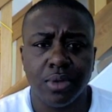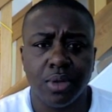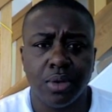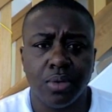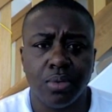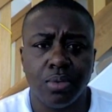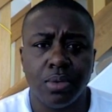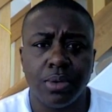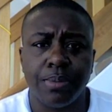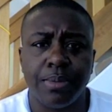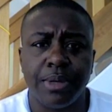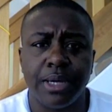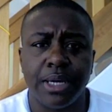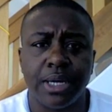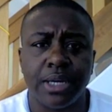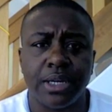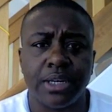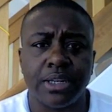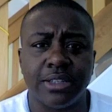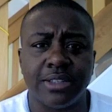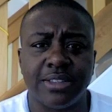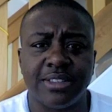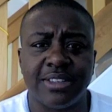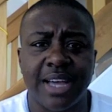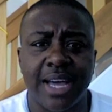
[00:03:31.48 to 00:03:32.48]
would be a
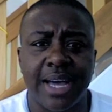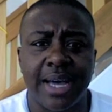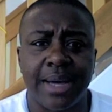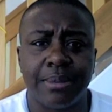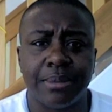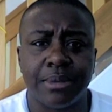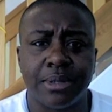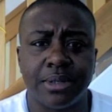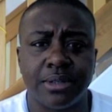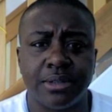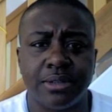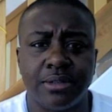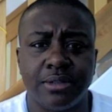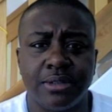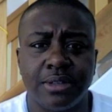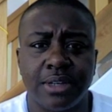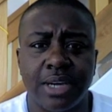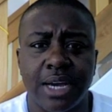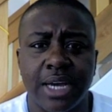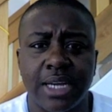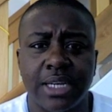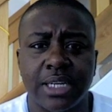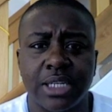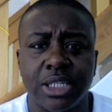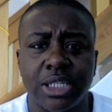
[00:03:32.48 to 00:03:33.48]
good time to
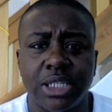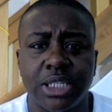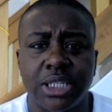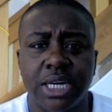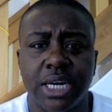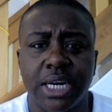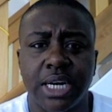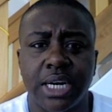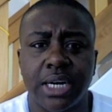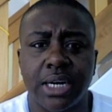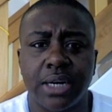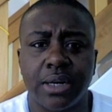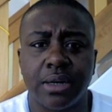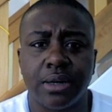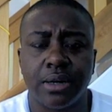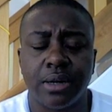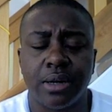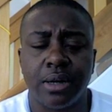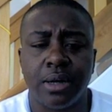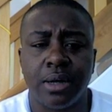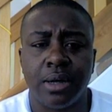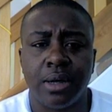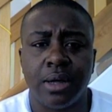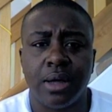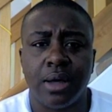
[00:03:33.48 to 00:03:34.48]
kind of share
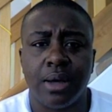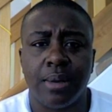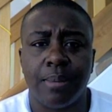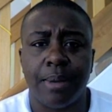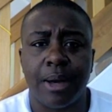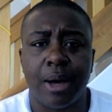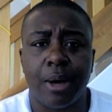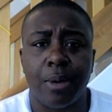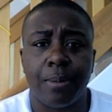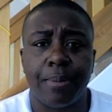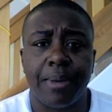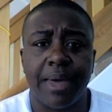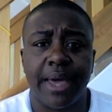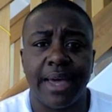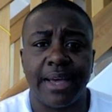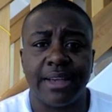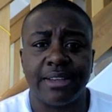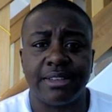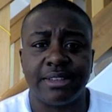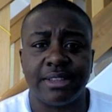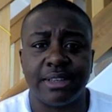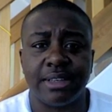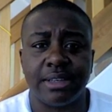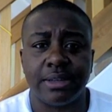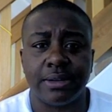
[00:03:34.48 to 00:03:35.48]
about
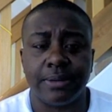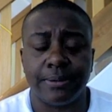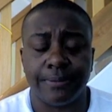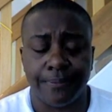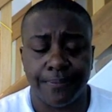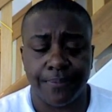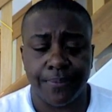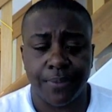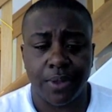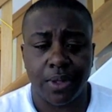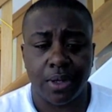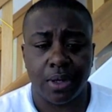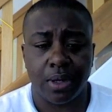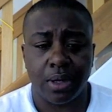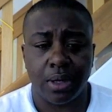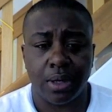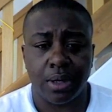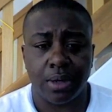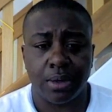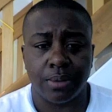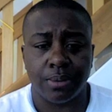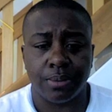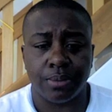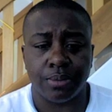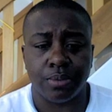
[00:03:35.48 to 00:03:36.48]
passing.
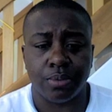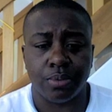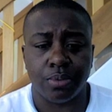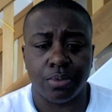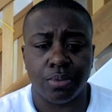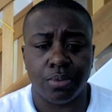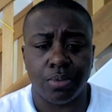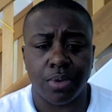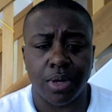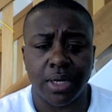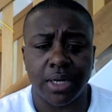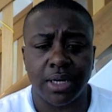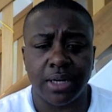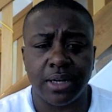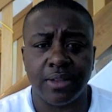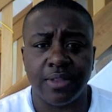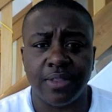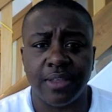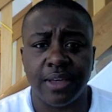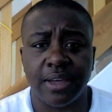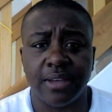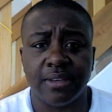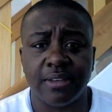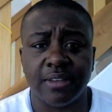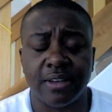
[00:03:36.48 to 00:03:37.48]
One of the
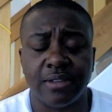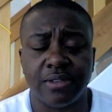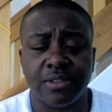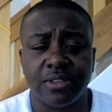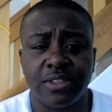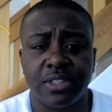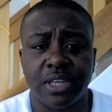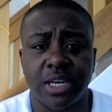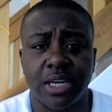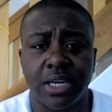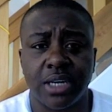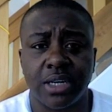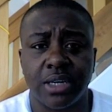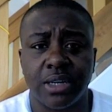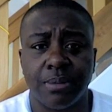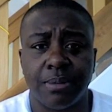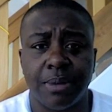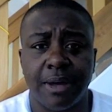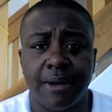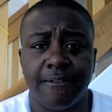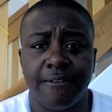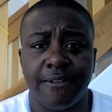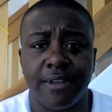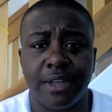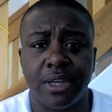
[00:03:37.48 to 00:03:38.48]
things I've shared in
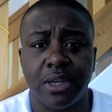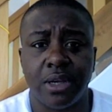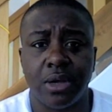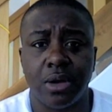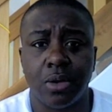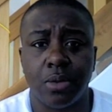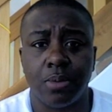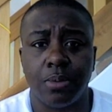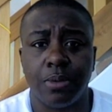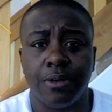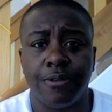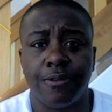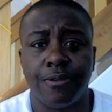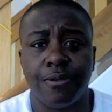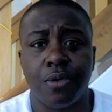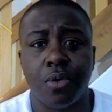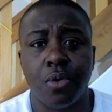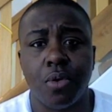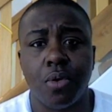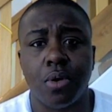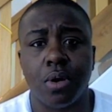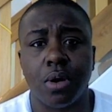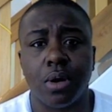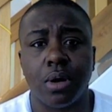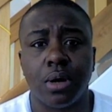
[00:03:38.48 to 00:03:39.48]
my video
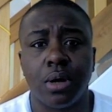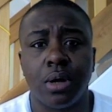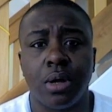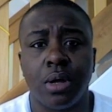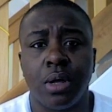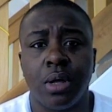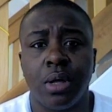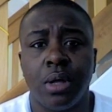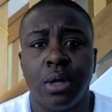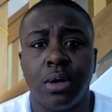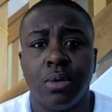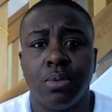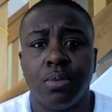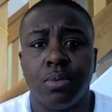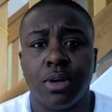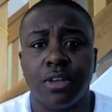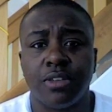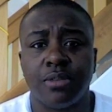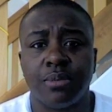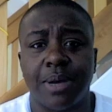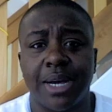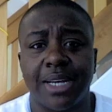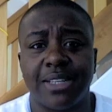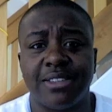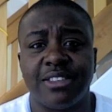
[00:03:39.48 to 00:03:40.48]
before
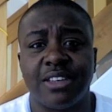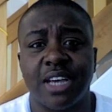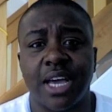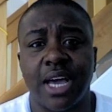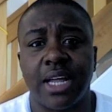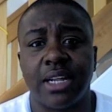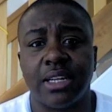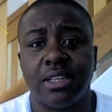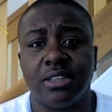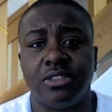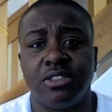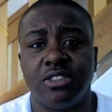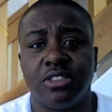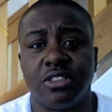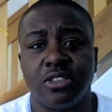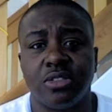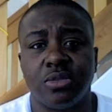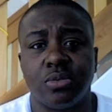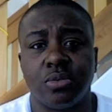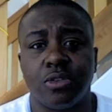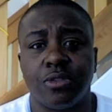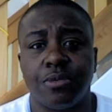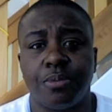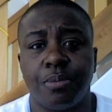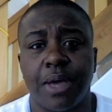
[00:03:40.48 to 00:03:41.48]
was my challenges
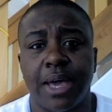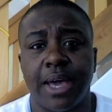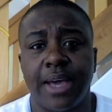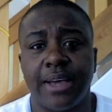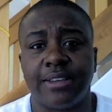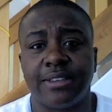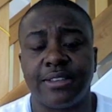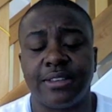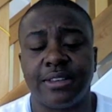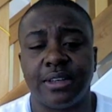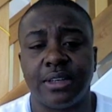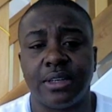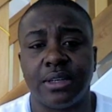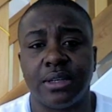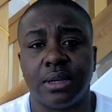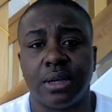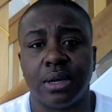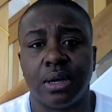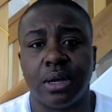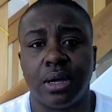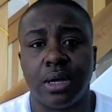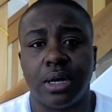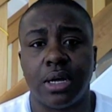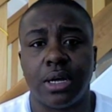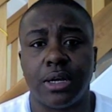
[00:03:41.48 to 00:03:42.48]
with passing,
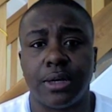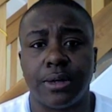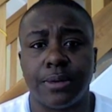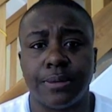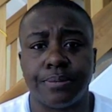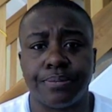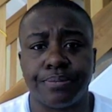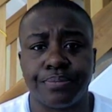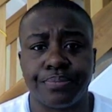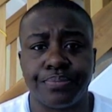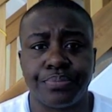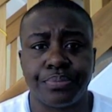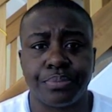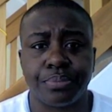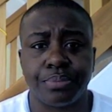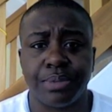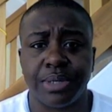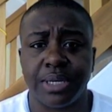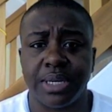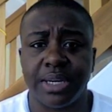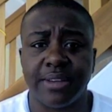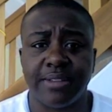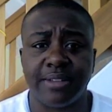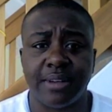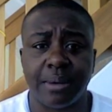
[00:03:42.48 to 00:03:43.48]

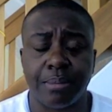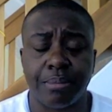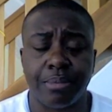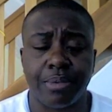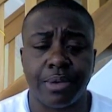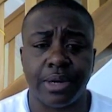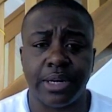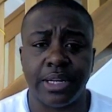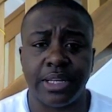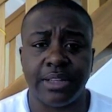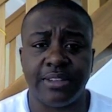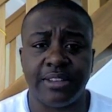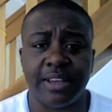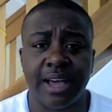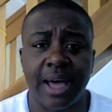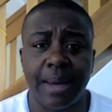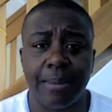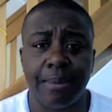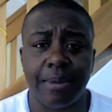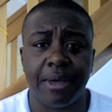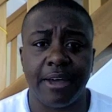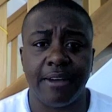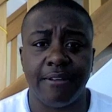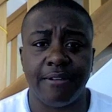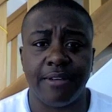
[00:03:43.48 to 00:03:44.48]
because I'm pretty top
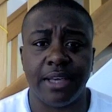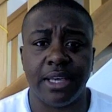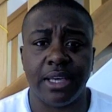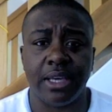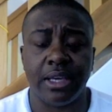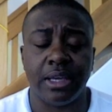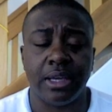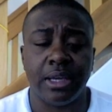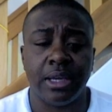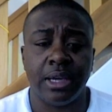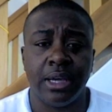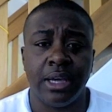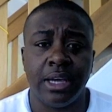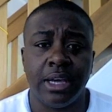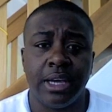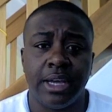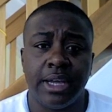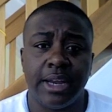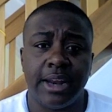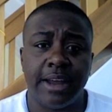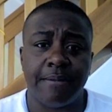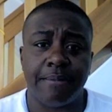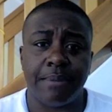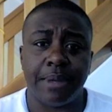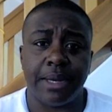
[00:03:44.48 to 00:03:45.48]
heavy,
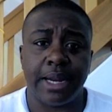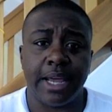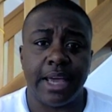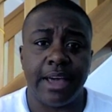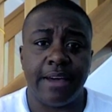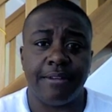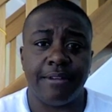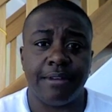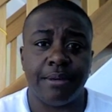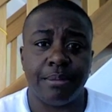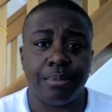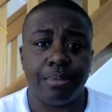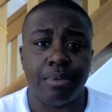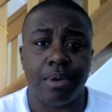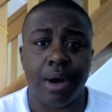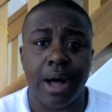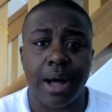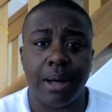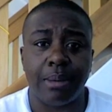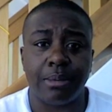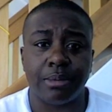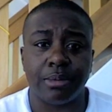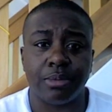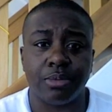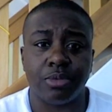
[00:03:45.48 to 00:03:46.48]
and I've been having
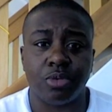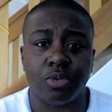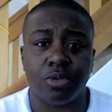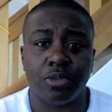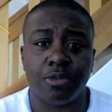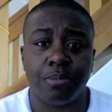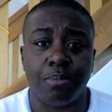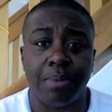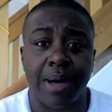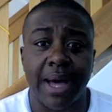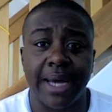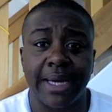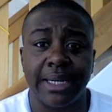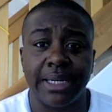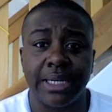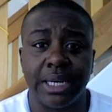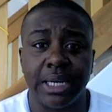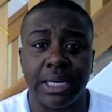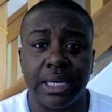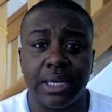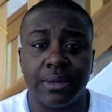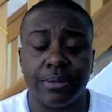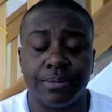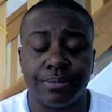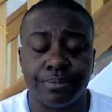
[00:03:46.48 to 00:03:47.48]
problems with
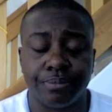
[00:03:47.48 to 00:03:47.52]
binding.